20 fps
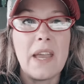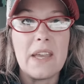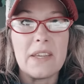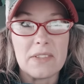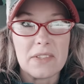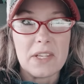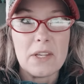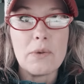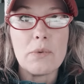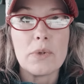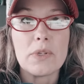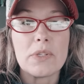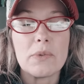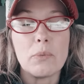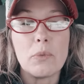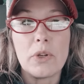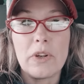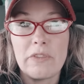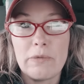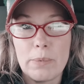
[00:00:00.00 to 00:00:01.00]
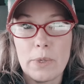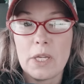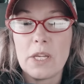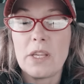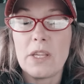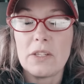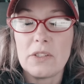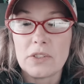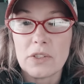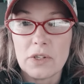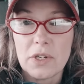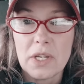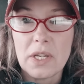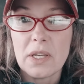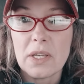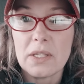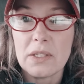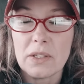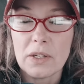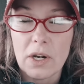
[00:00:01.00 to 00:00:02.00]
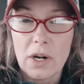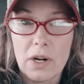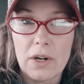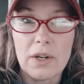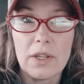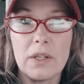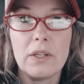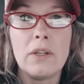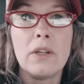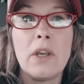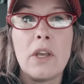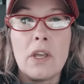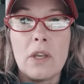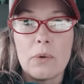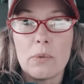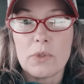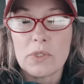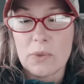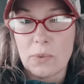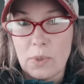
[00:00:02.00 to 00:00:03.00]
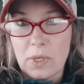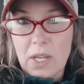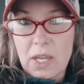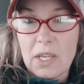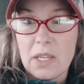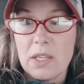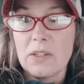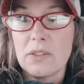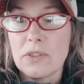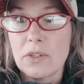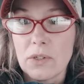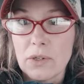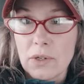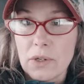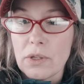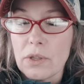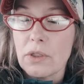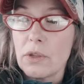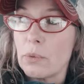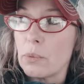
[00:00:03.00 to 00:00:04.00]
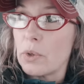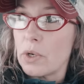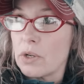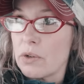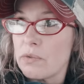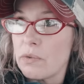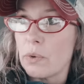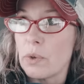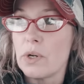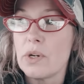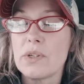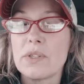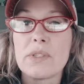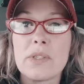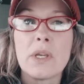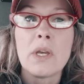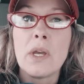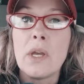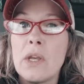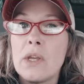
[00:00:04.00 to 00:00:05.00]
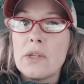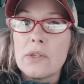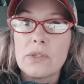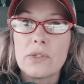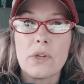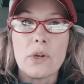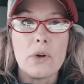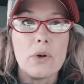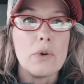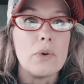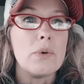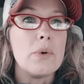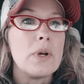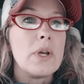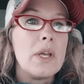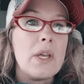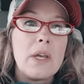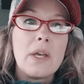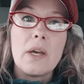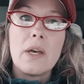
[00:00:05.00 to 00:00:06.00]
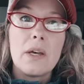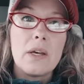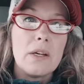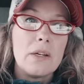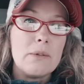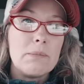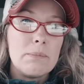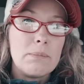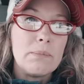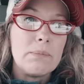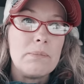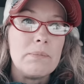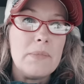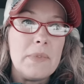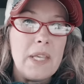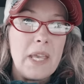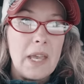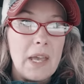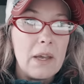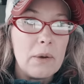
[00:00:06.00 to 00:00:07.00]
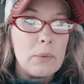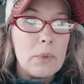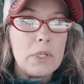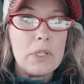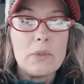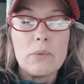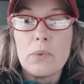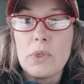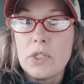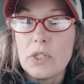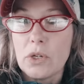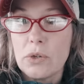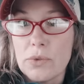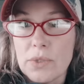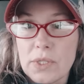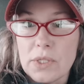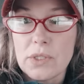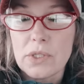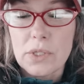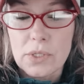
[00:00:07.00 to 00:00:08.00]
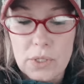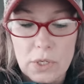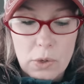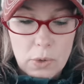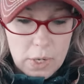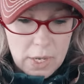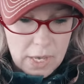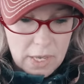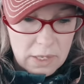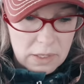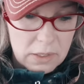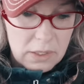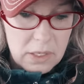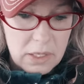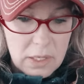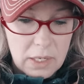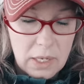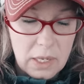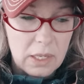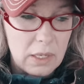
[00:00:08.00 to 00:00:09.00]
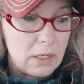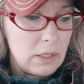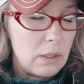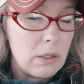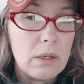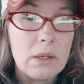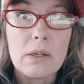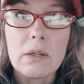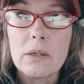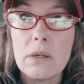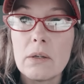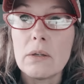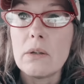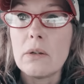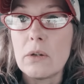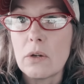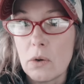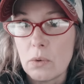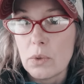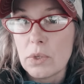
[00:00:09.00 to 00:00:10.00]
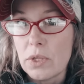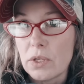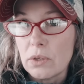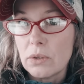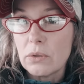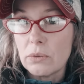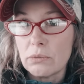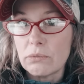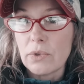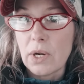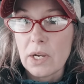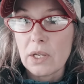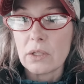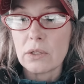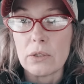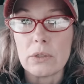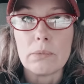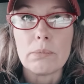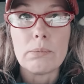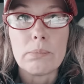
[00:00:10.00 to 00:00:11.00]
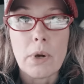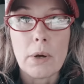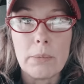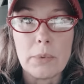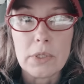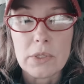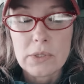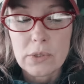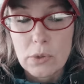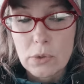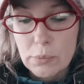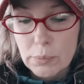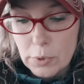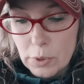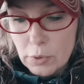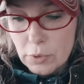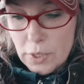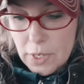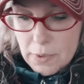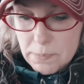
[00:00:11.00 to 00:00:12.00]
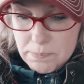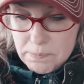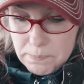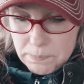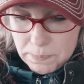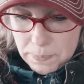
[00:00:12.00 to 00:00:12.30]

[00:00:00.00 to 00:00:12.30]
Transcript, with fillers: as he was would have been entering kindergarten was when I entered the workforce. So um, yeah, we we chose to just go ahead and go with the regular public school program.